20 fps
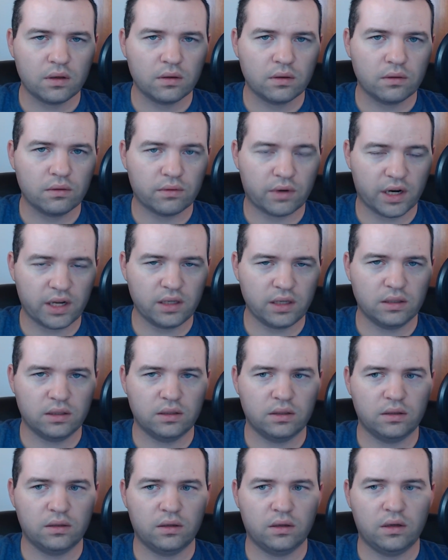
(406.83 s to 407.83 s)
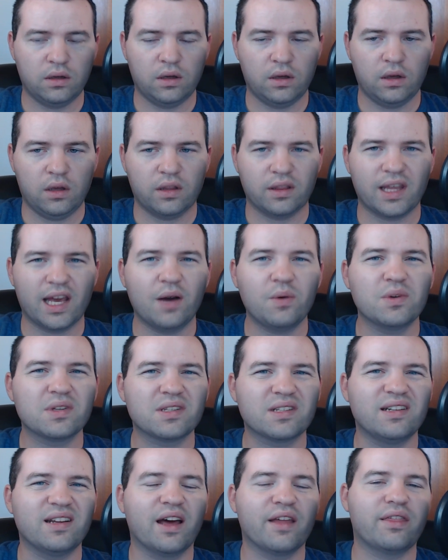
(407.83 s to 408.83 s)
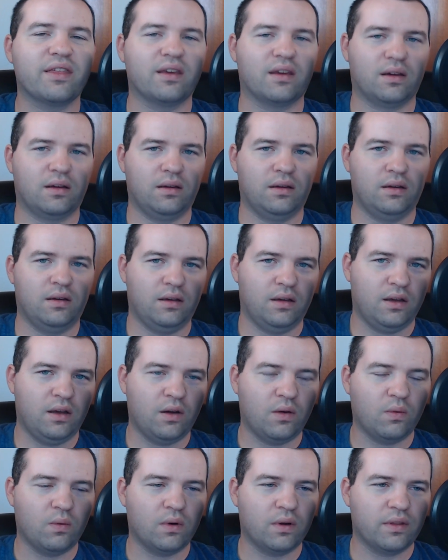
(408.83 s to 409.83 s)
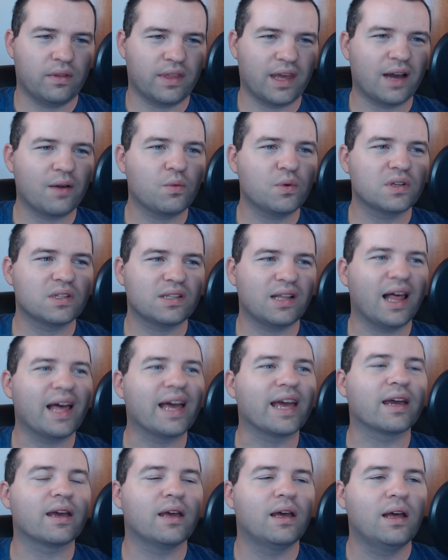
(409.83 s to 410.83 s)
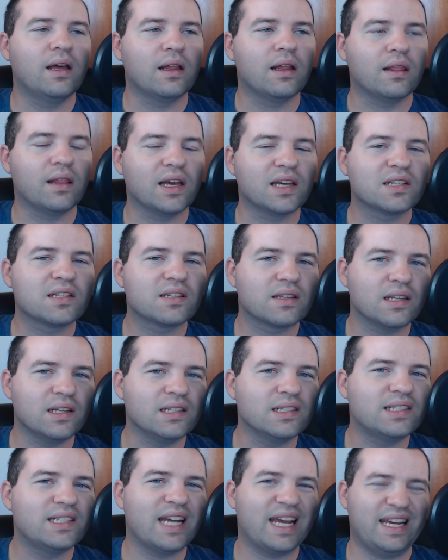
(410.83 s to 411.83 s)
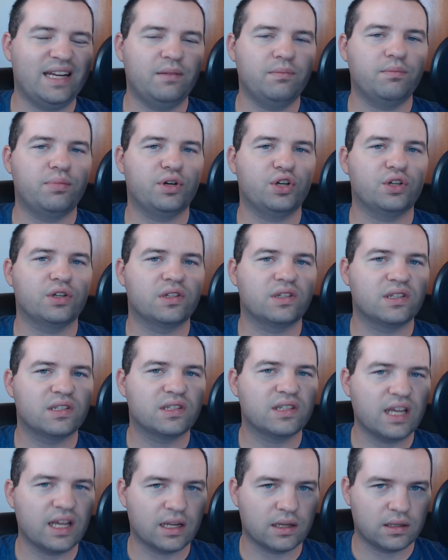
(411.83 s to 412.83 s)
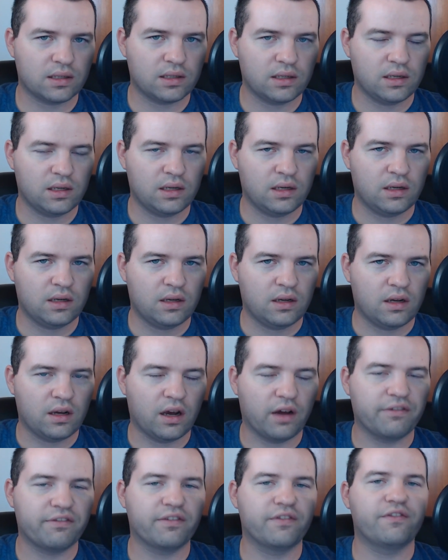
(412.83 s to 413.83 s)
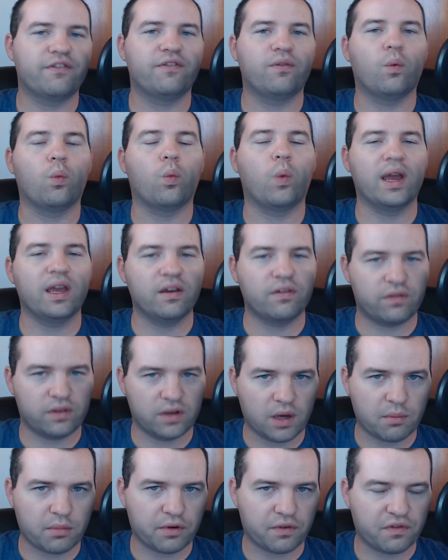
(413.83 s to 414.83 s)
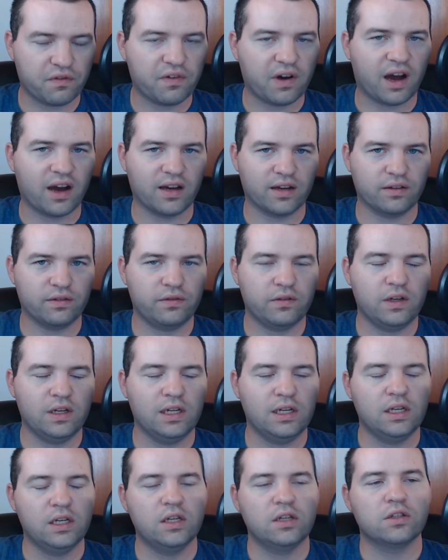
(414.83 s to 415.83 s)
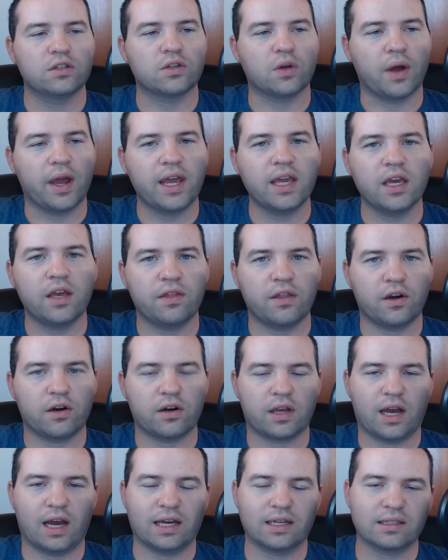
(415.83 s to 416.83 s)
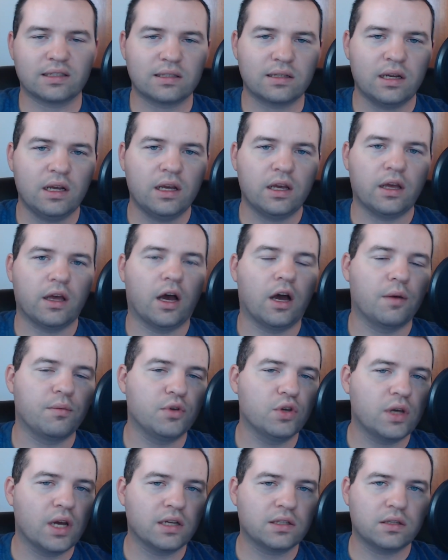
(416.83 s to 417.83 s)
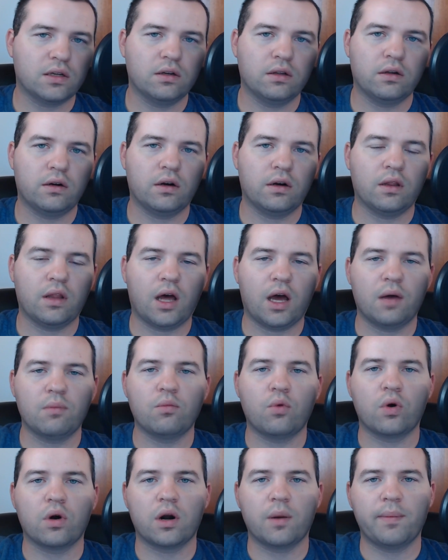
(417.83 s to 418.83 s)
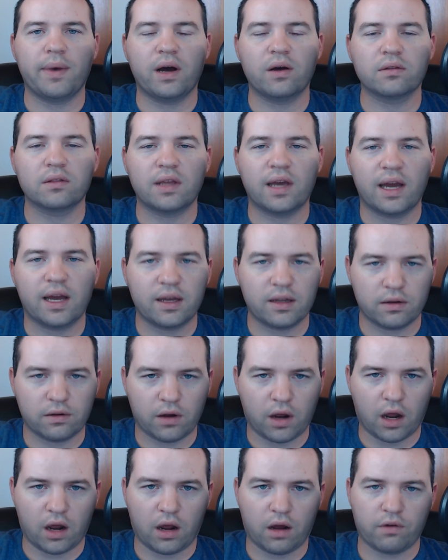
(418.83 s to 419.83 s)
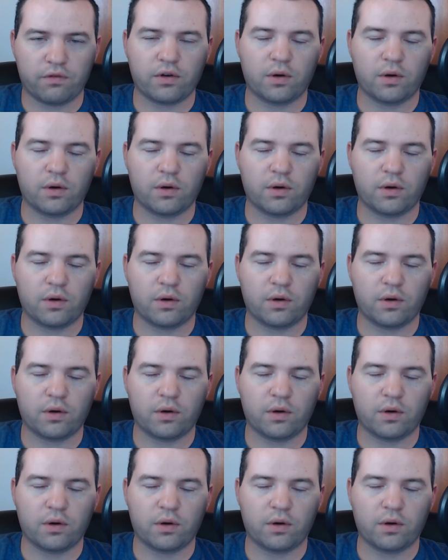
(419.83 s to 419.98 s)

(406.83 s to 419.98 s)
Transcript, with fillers: right? That was nothing. That was like less than ten percent of the wave number five. So hang in there, guys. Um, you guys can learn a lot more about that uh, from